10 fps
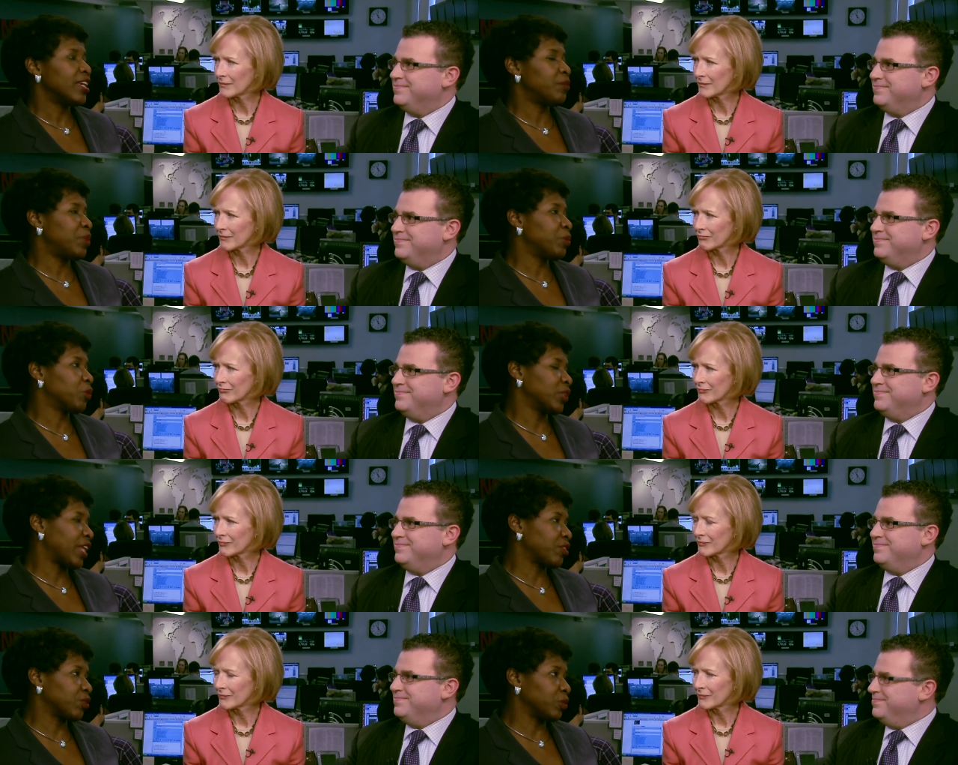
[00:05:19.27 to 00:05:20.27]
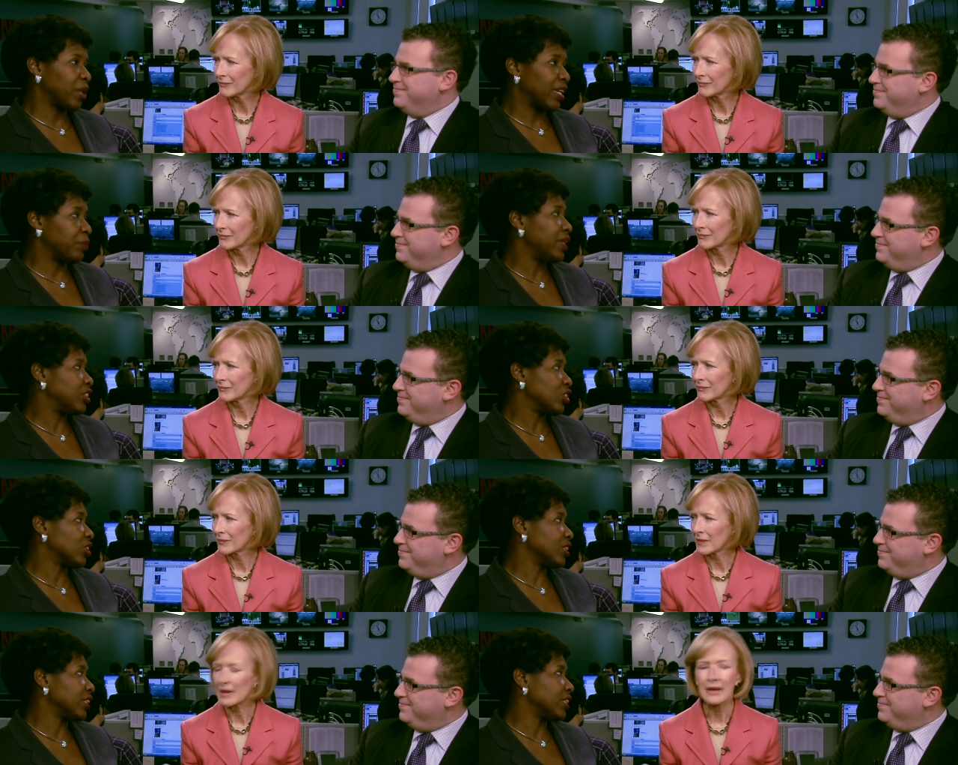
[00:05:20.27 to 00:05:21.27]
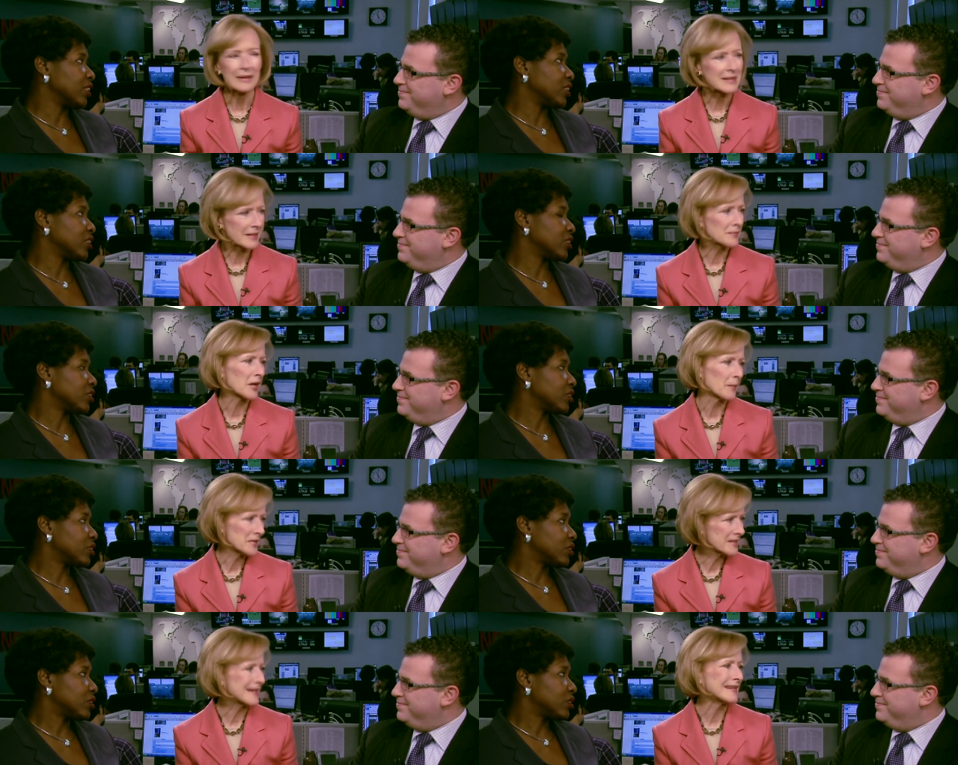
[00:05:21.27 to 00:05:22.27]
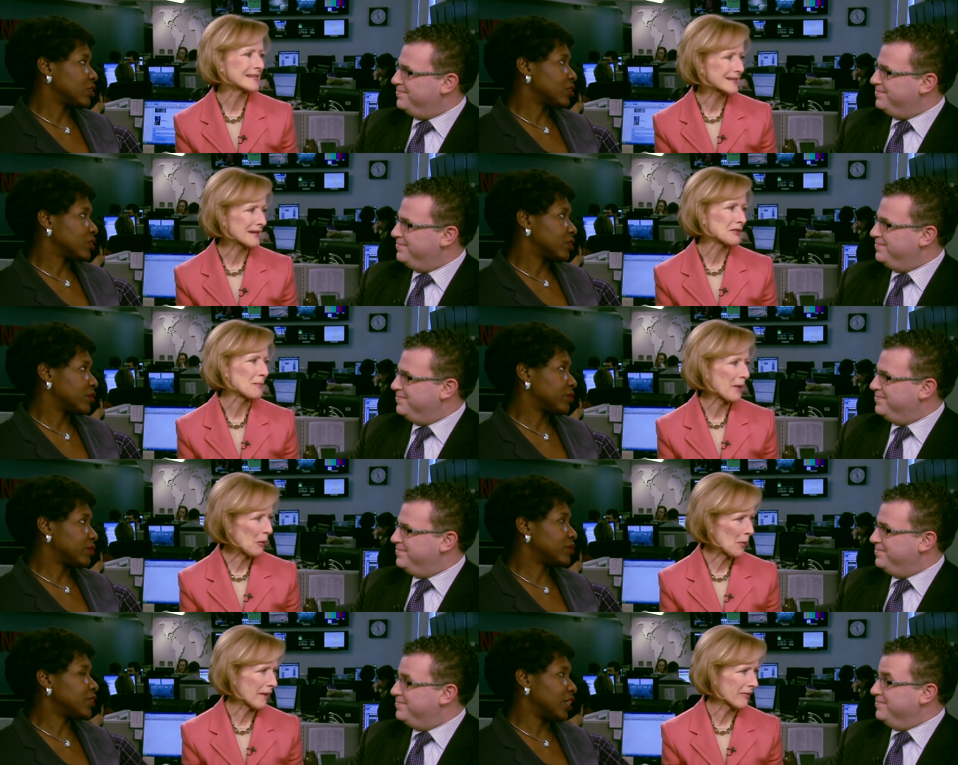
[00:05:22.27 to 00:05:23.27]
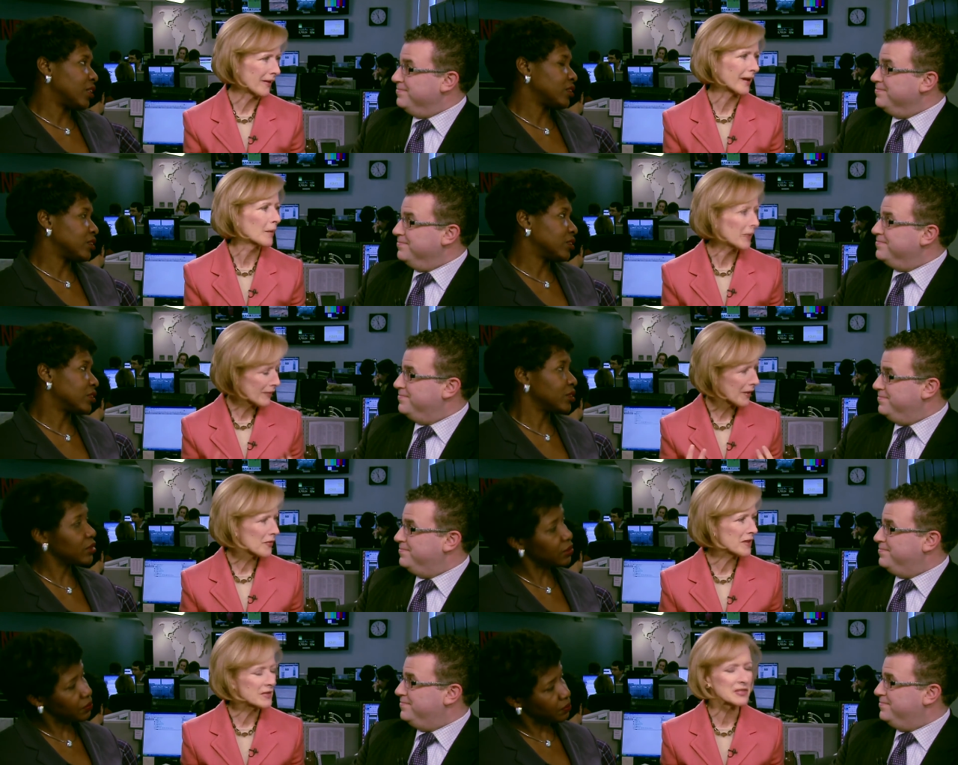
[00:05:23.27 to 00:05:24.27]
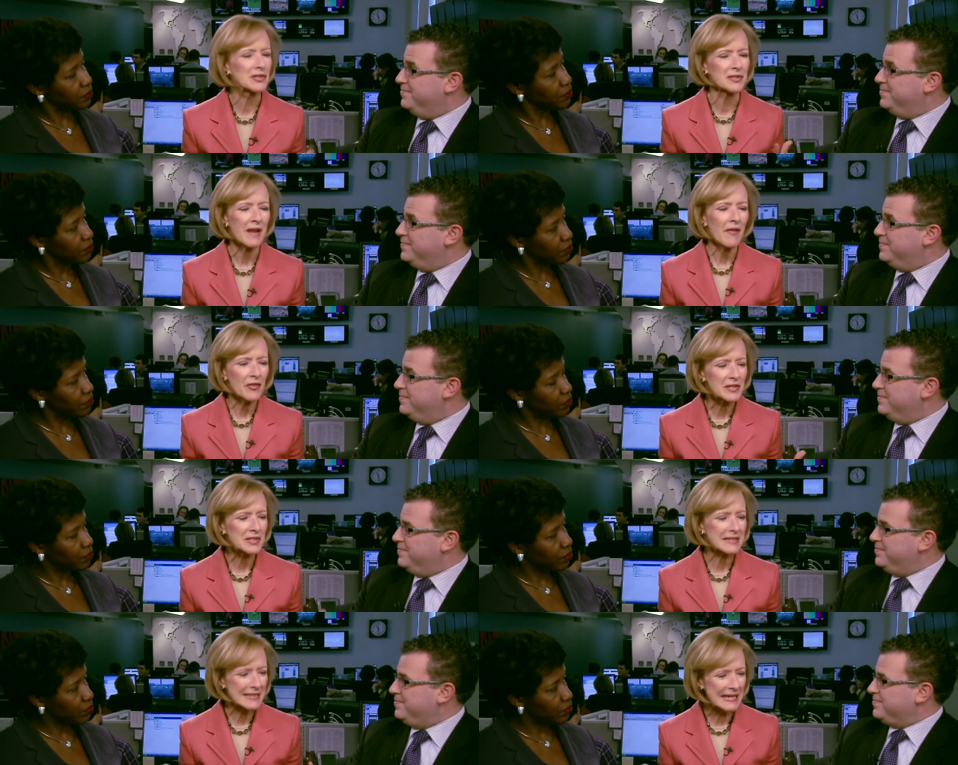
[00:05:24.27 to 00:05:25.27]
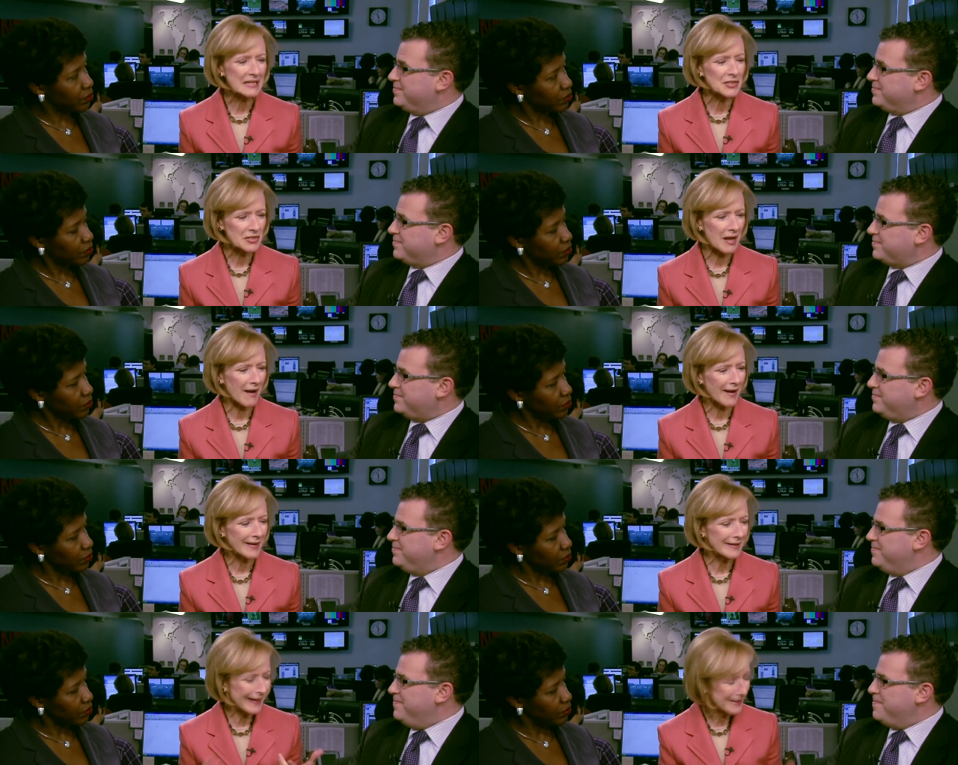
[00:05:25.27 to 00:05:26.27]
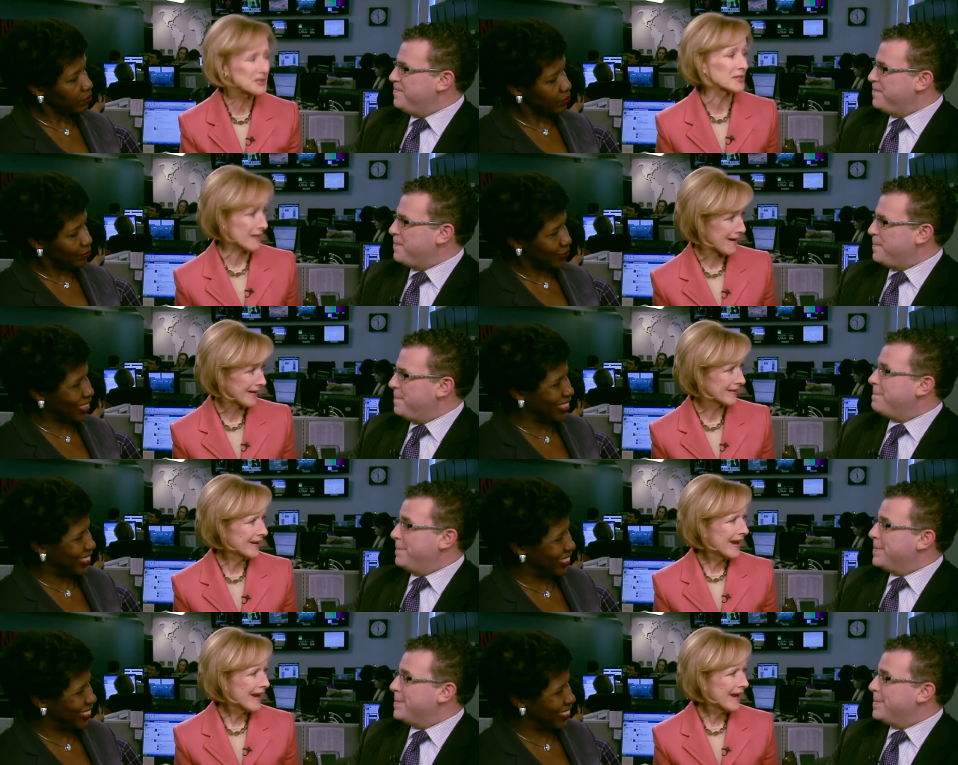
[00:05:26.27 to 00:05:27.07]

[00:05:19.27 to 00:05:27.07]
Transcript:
Speaker 1: if people were that thrilled by him internally. At
Speaker 2: the same time, it's an inside the beltway yeah. thing. I mean, this is this is inside inside.